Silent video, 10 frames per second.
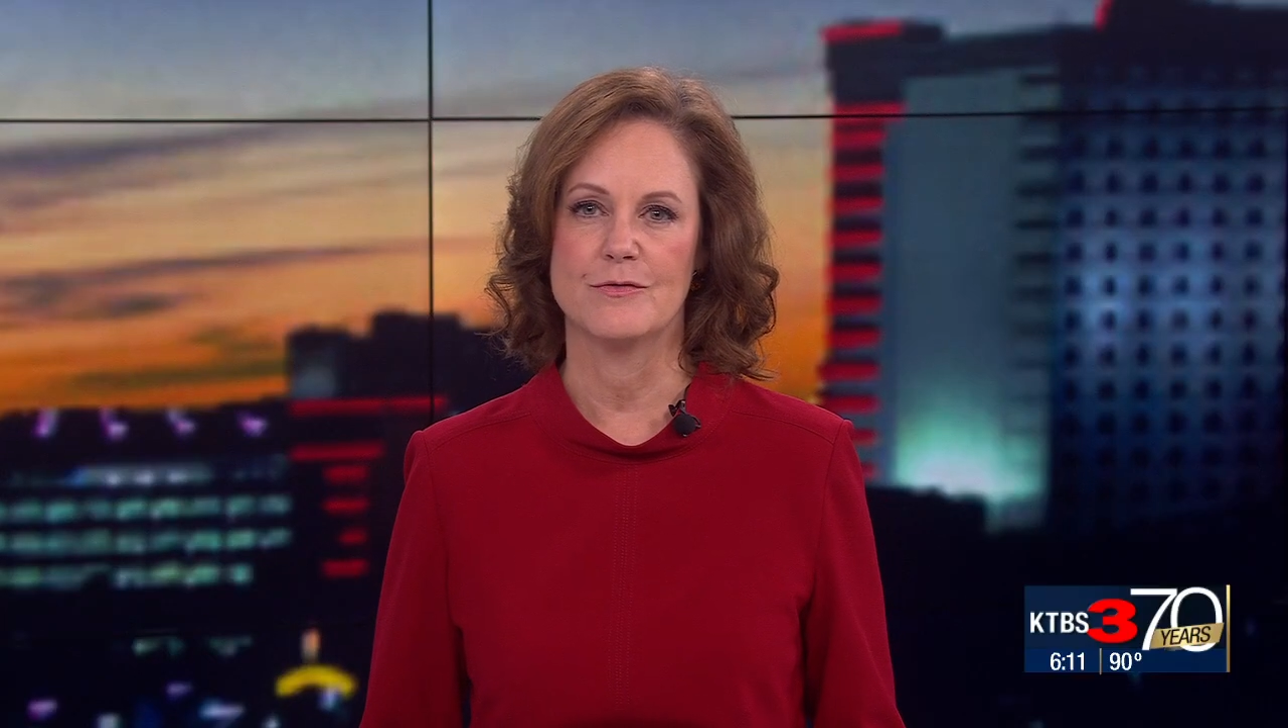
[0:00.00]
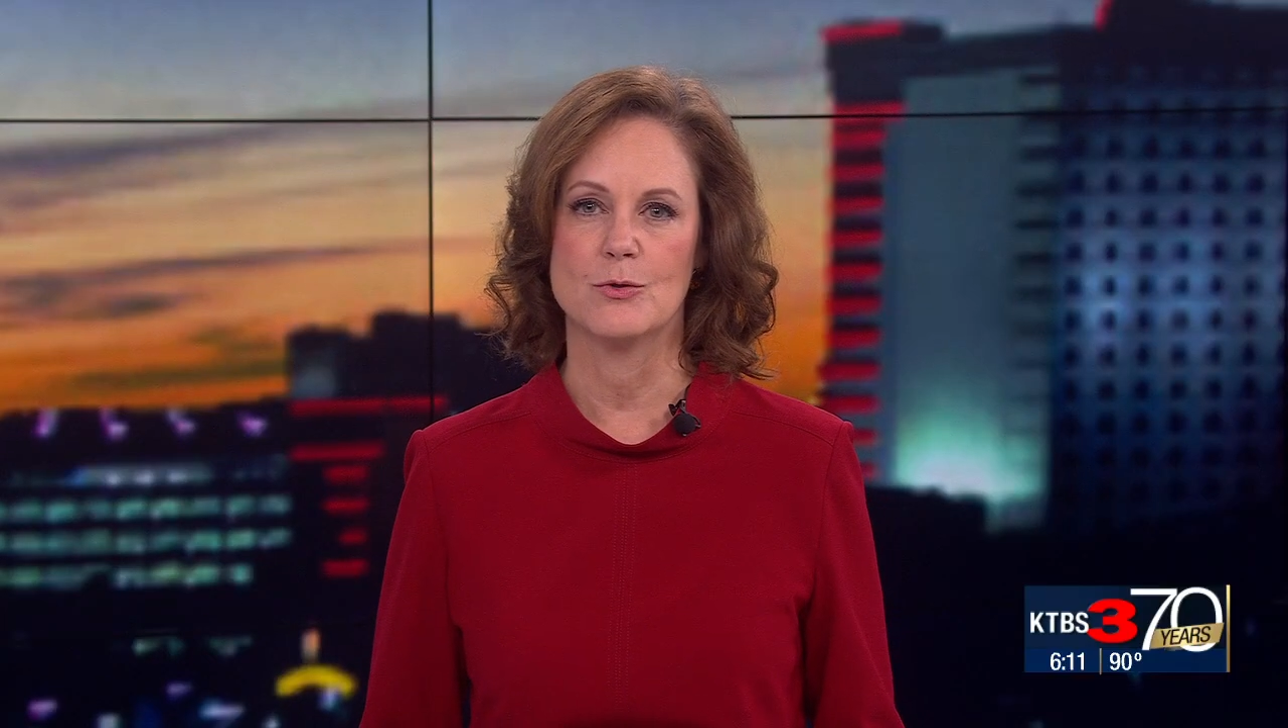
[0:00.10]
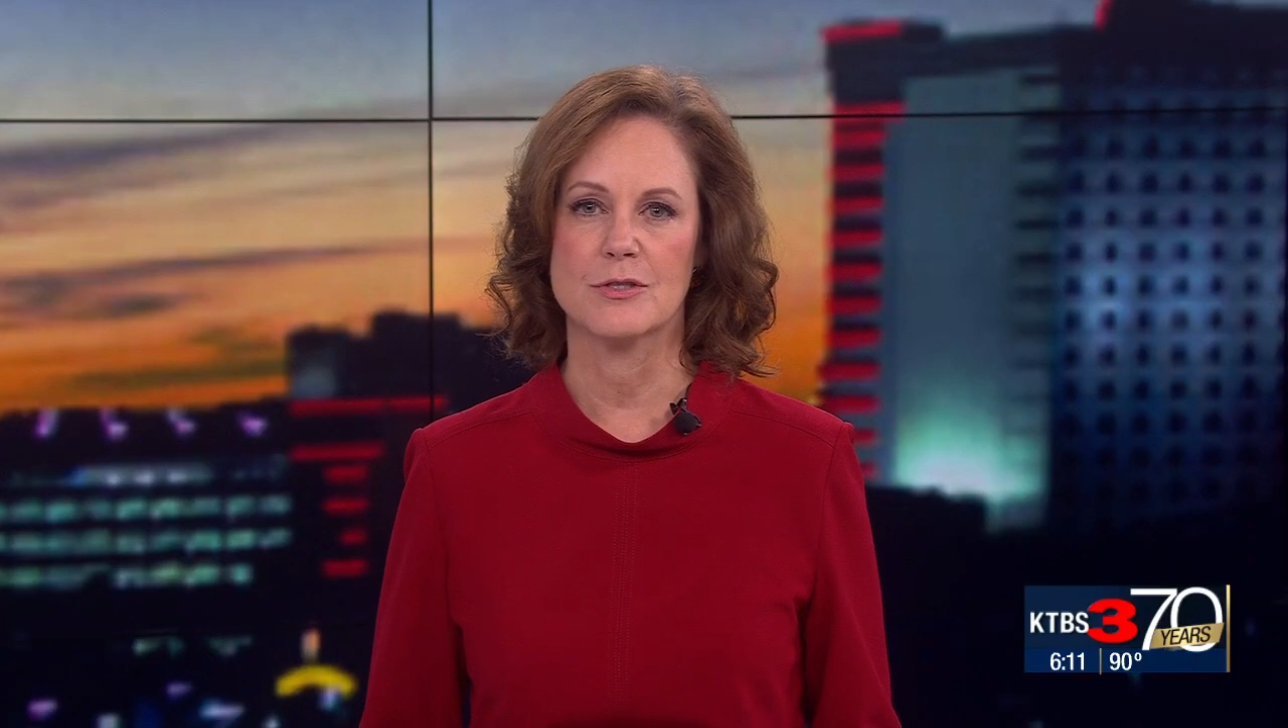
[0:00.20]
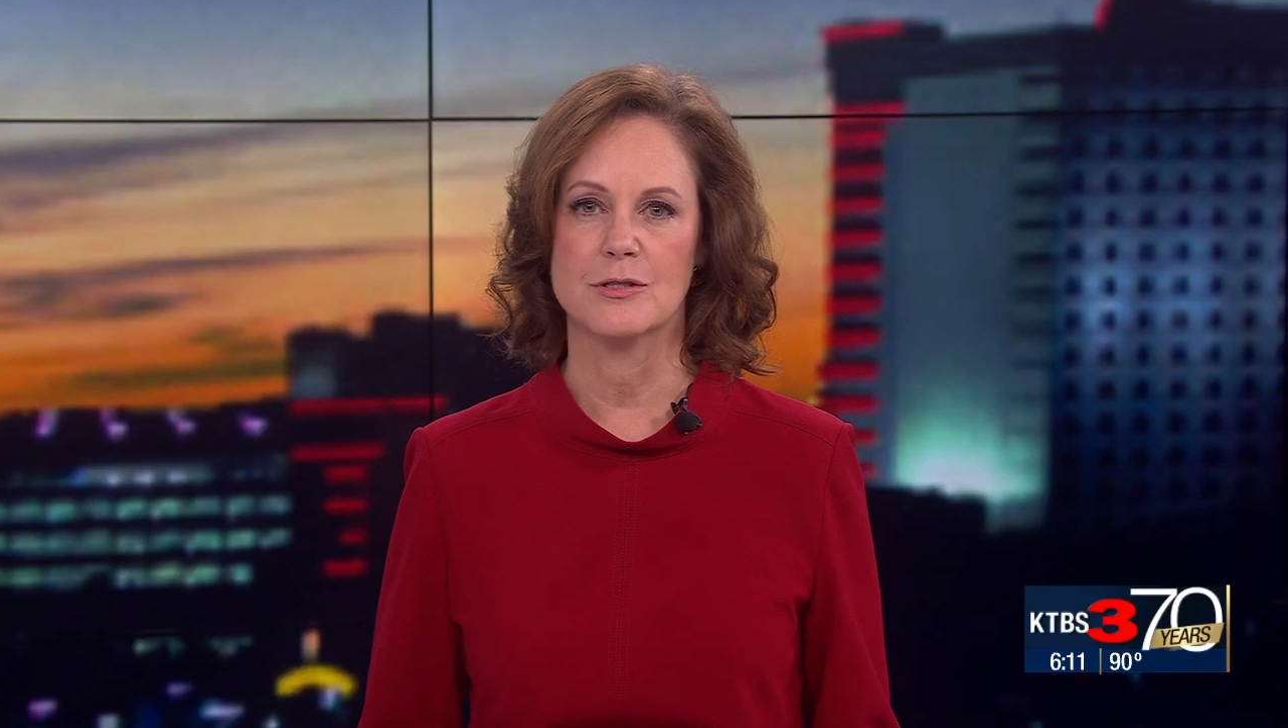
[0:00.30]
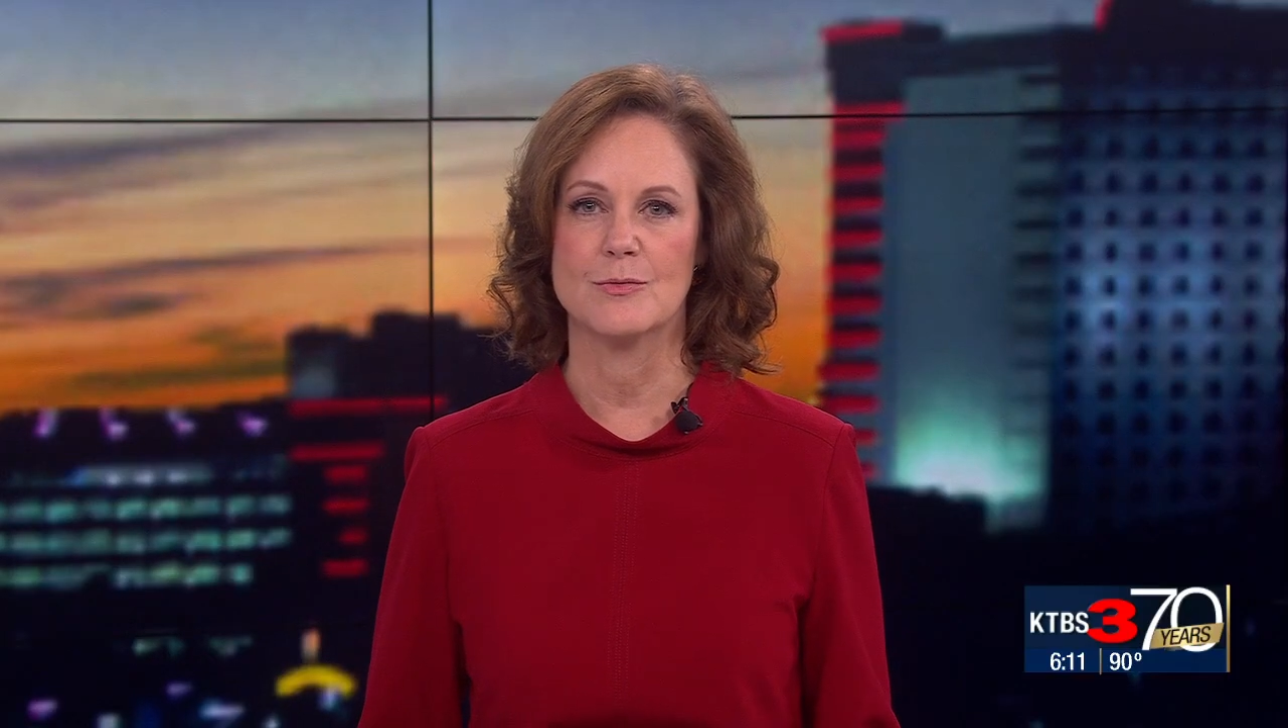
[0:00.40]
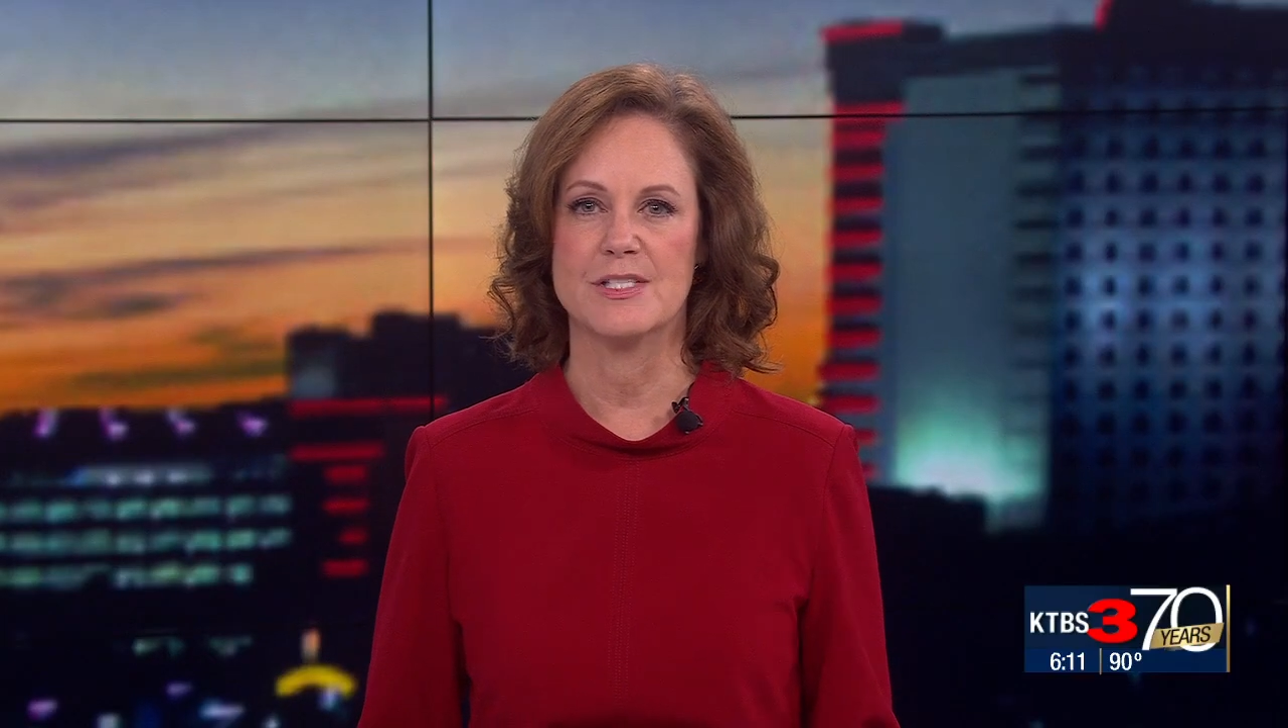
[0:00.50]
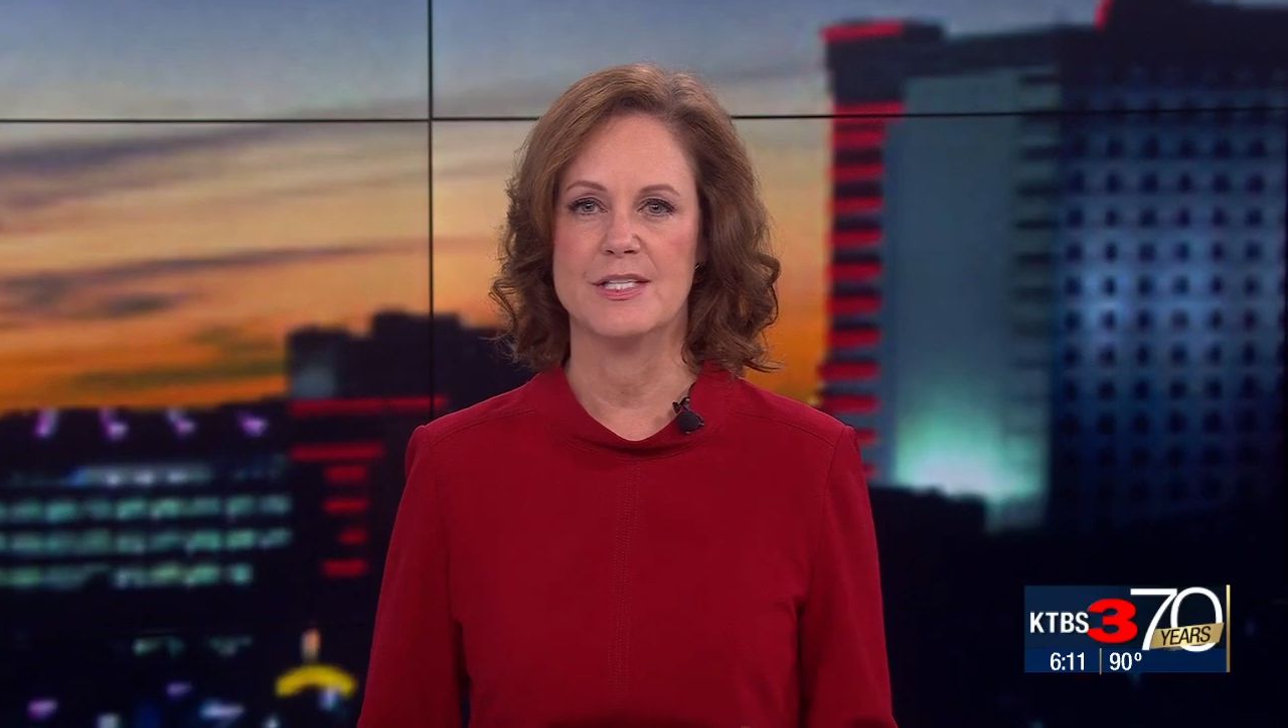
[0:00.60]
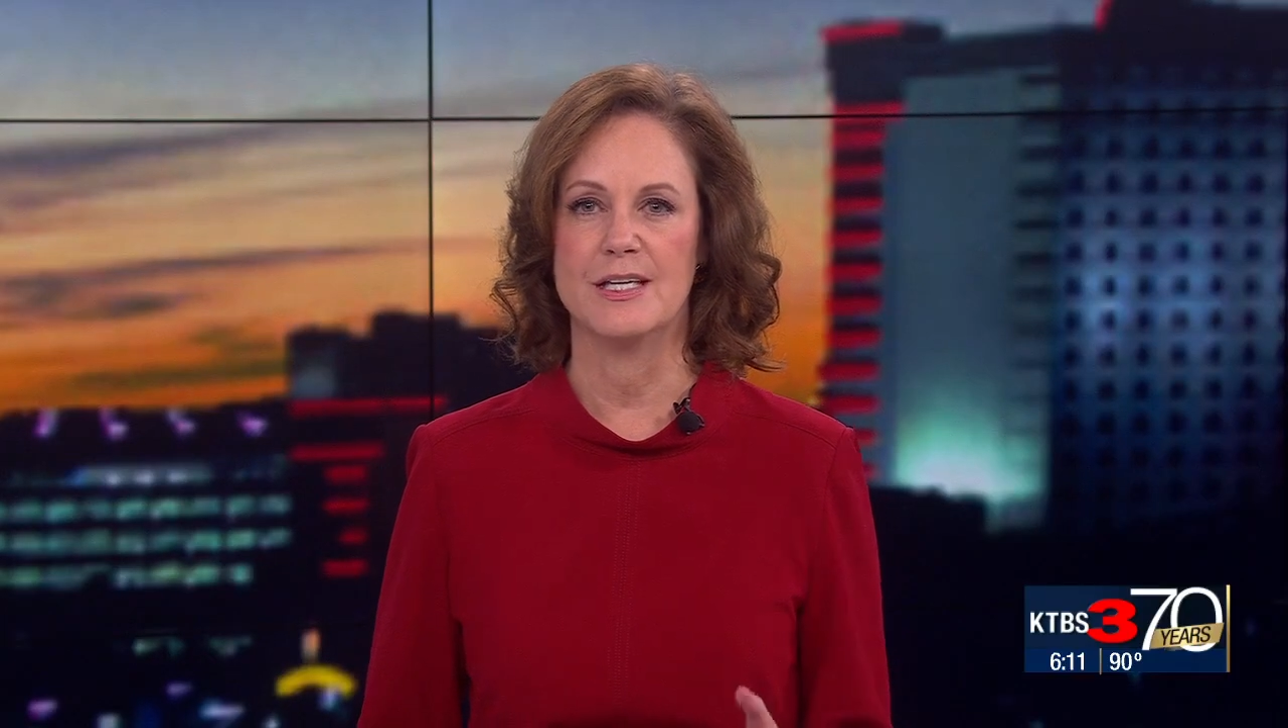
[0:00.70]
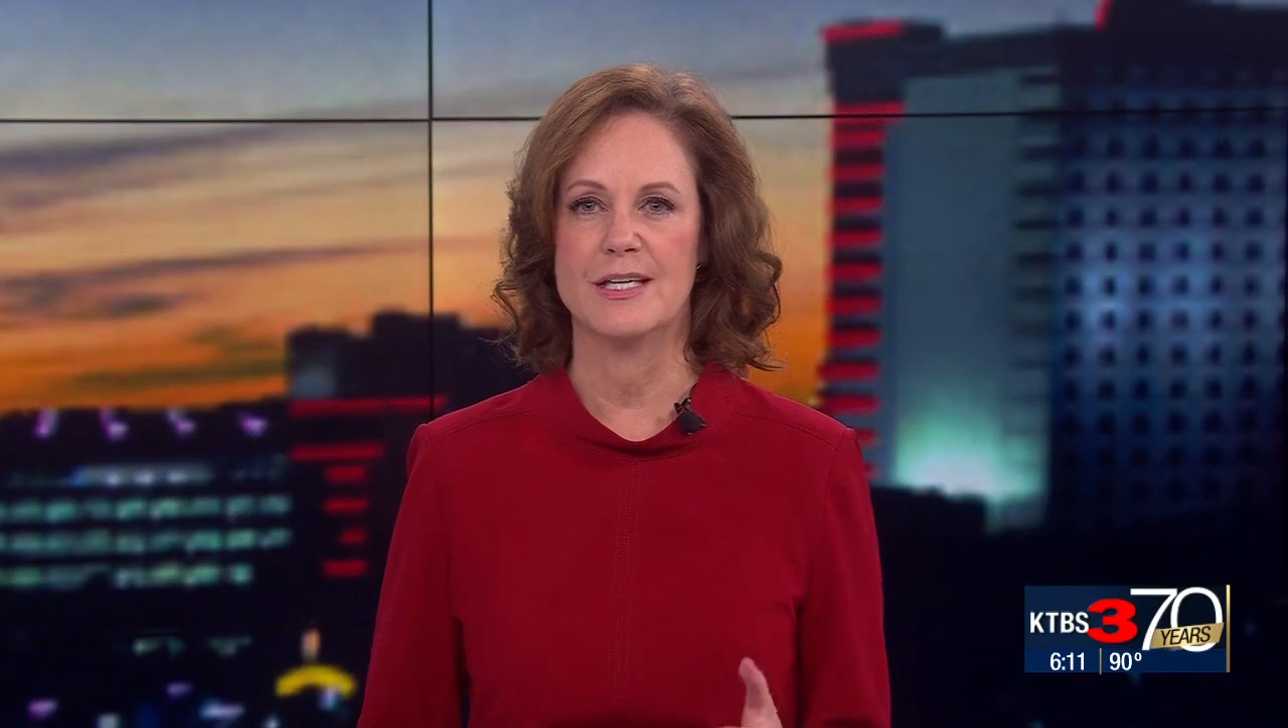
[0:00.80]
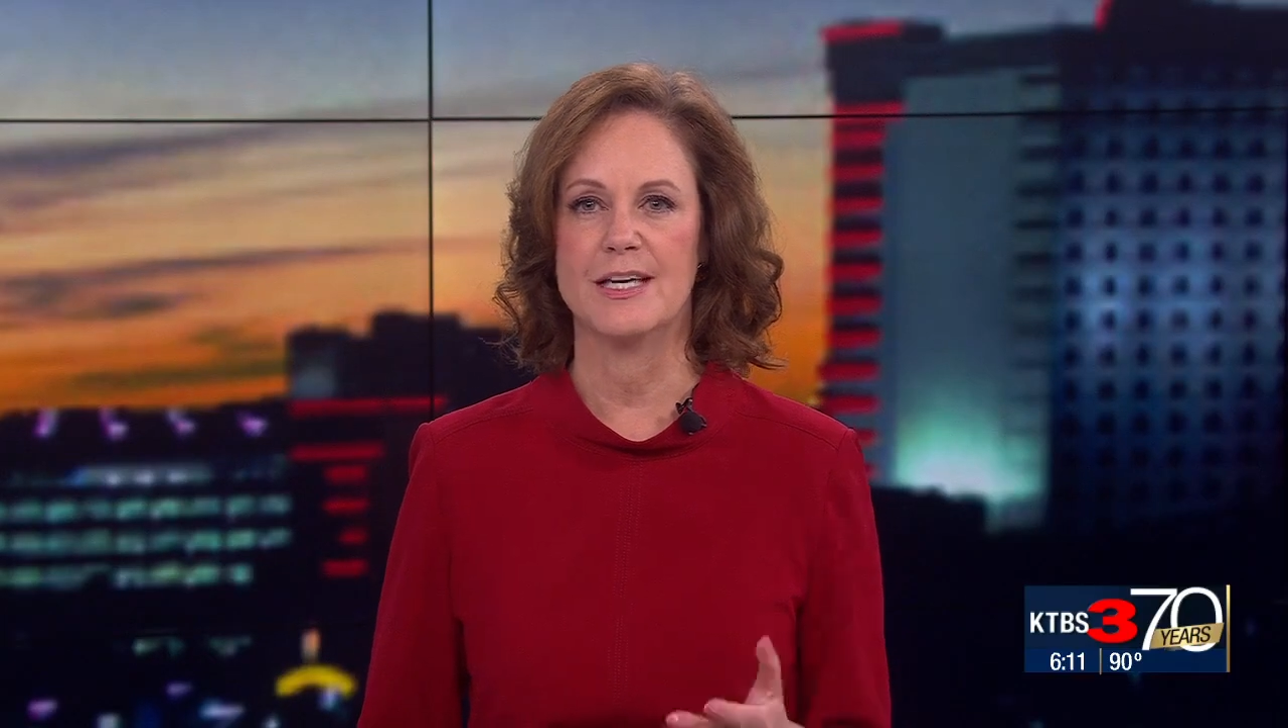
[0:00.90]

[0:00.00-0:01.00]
North Louisiana